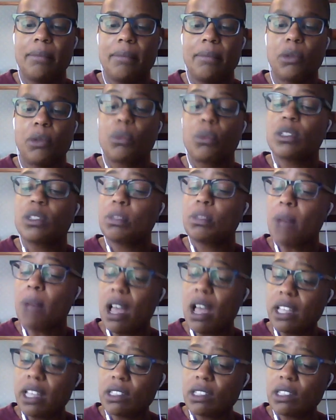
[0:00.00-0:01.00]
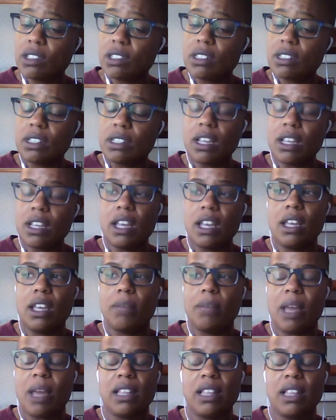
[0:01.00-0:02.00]
response,
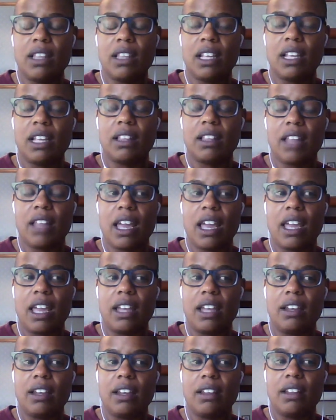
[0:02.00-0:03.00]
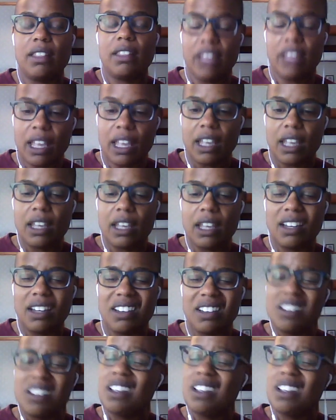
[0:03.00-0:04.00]
I think that then
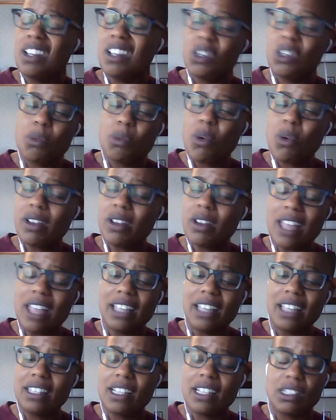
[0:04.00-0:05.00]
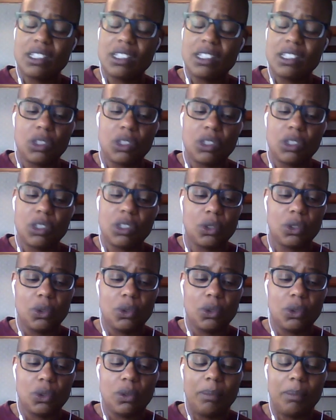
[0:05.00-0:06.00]
you're more likely to
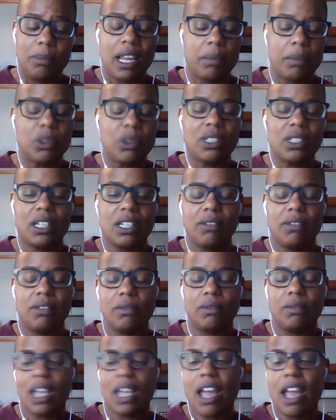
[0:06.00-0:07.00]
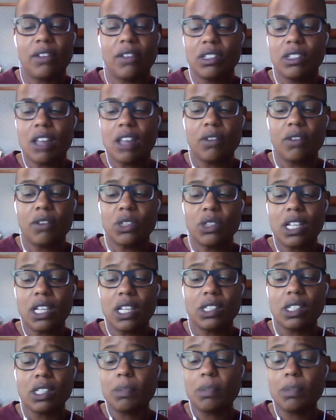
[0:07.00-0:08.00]
be able to have these
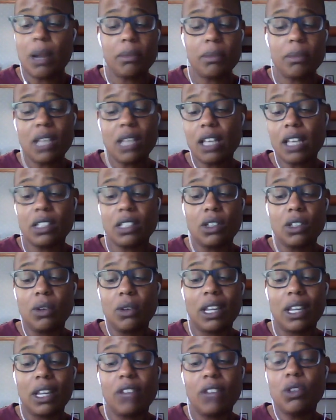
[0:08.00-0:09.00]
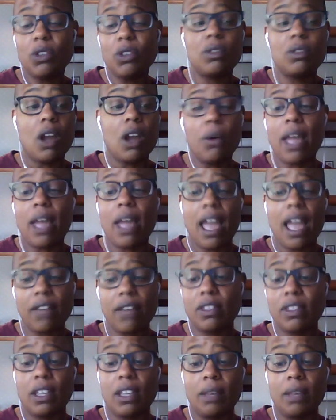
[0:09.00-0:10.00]
conversations. But I'm telling you, like, if you don't have
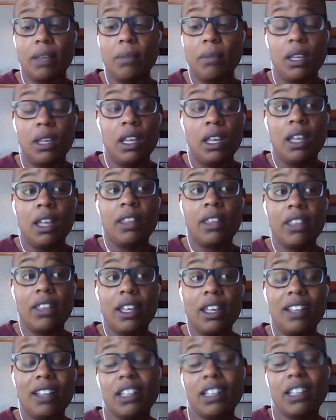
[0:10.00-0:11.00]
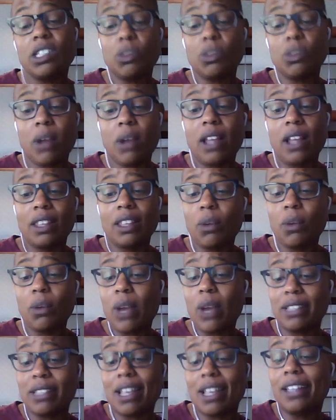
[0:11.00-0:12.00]
them, then this is where I think
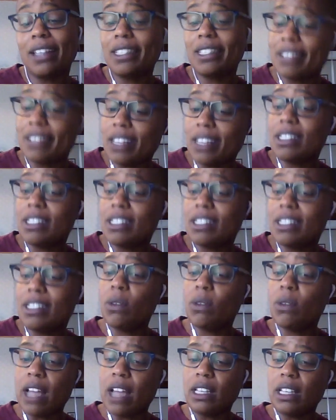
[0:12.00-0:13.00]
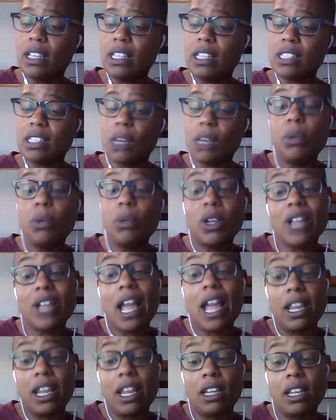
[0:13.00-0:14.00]
white silence does equal violence. Like, we are
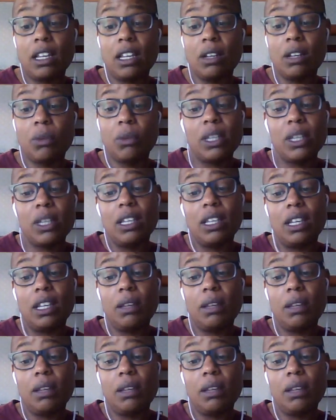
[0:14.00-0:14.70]
dying, really,